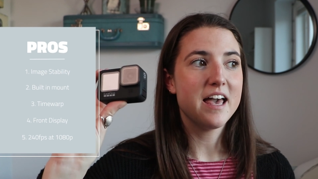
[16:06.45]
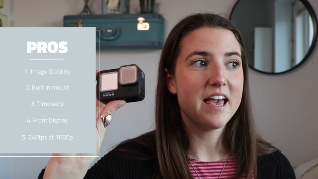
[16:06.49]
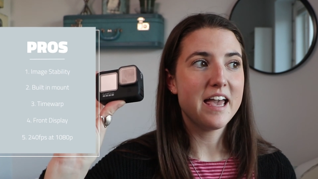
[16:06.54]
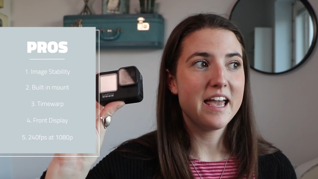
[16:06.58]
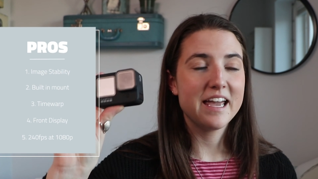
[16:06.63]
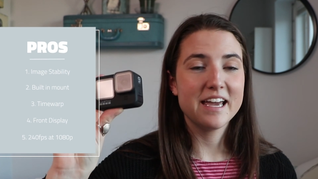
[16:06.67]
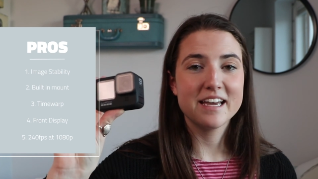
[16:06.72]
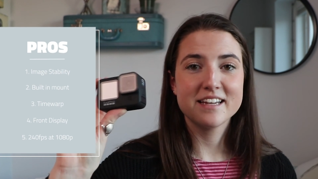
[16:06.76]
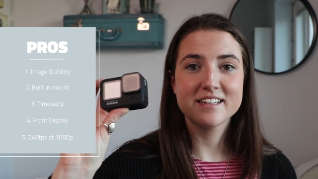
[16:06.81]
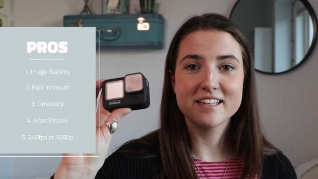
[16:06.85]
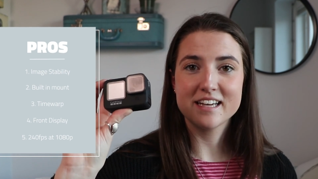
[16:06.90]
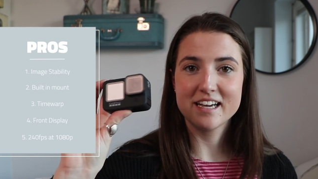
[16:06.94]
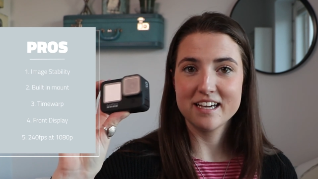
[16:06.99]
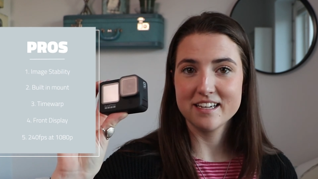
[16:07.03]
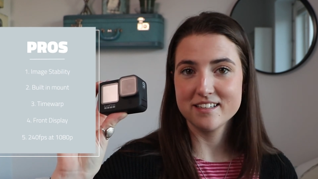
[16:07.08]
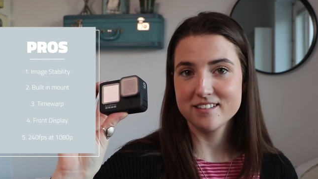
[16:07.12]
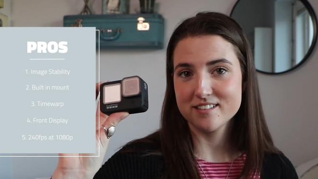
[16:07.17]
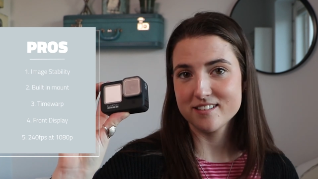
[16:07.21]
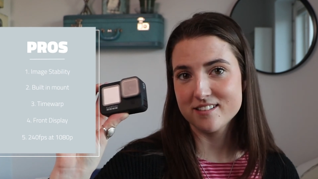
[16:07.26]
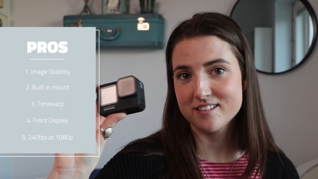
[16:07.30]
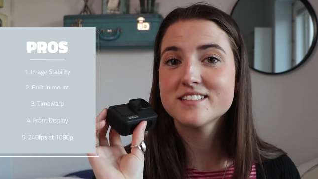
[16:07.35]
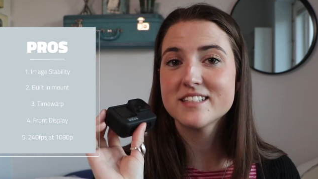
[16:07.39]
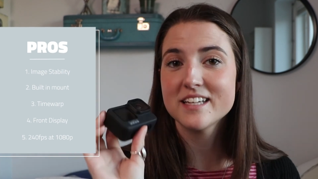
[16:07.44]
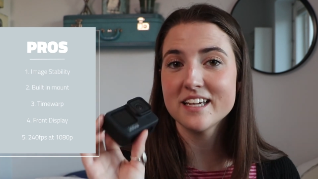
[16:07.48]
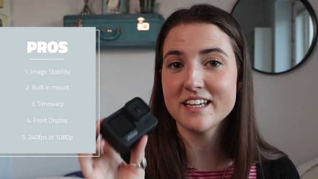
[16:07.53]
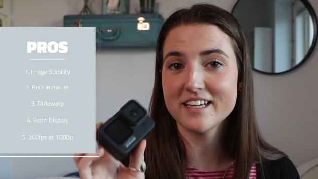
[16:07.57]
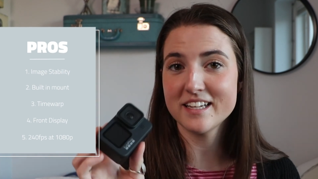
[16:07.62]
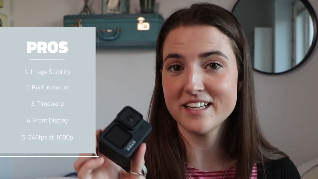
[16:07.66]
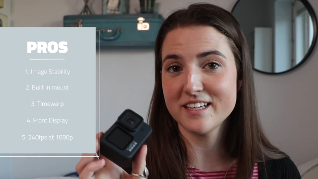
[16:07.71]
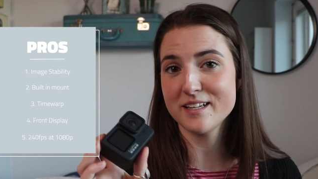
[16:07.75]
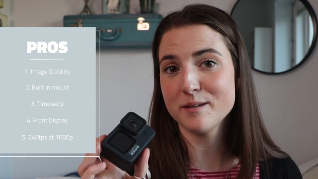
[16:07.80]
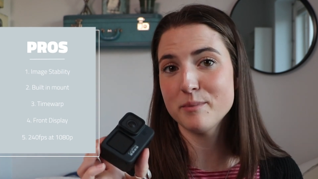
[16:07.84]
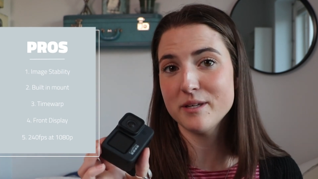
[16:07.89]
and at
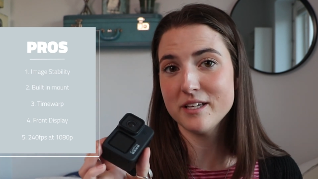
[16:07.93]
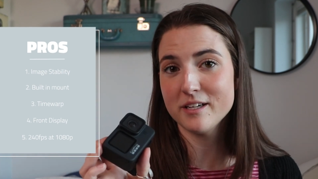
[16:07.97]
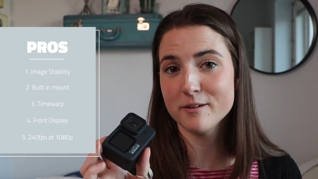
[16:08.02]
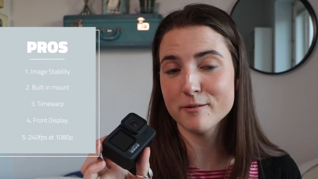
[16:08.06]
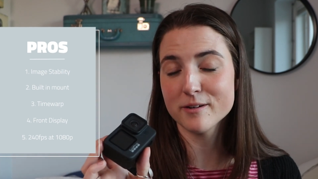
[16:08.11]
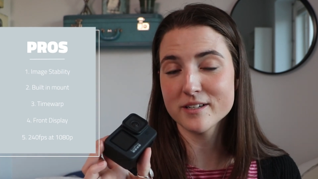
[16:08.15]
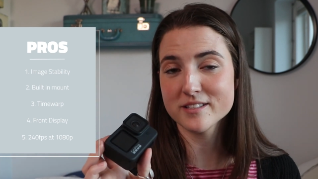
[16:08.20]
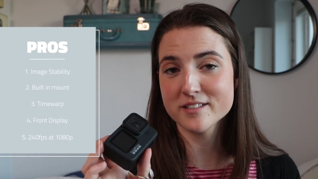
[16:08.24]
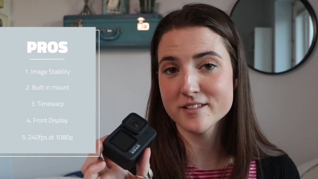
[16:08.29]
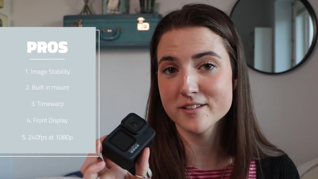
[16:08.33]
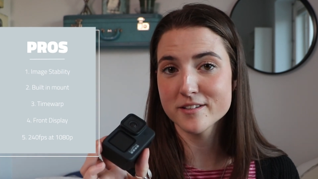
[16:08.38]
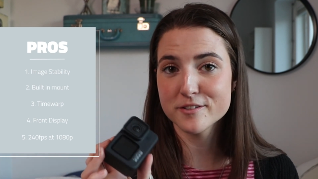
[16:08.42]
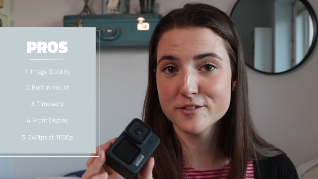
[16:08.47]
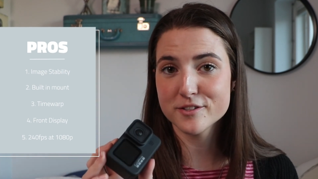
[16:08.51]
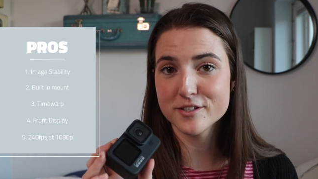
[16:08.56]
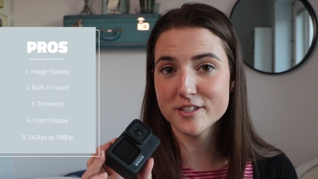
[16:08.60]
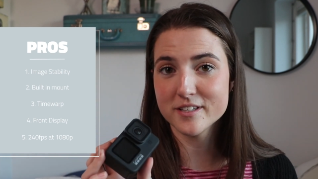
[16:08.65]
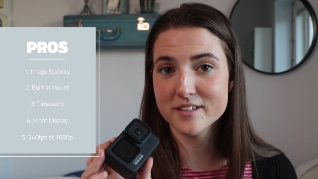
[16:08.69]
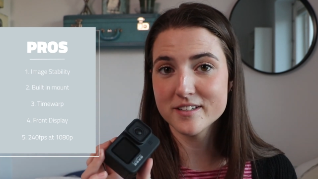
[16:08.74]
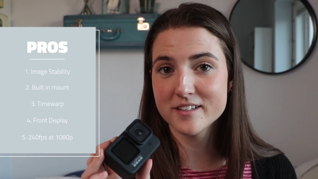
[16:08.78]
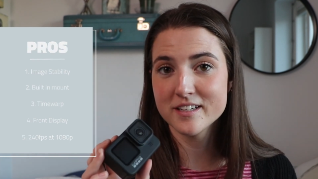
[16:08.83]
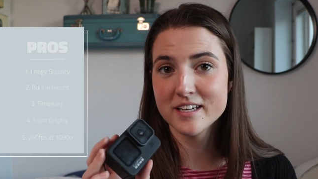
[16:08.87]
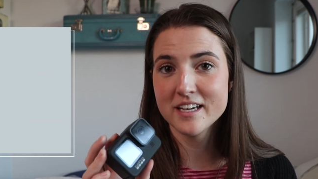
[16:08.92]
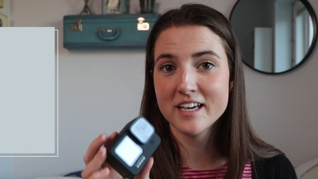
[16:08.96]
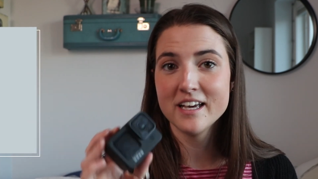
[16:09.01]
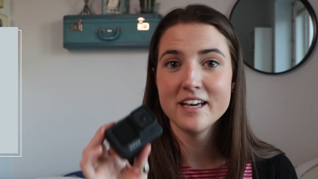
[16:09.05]
1080p resolution.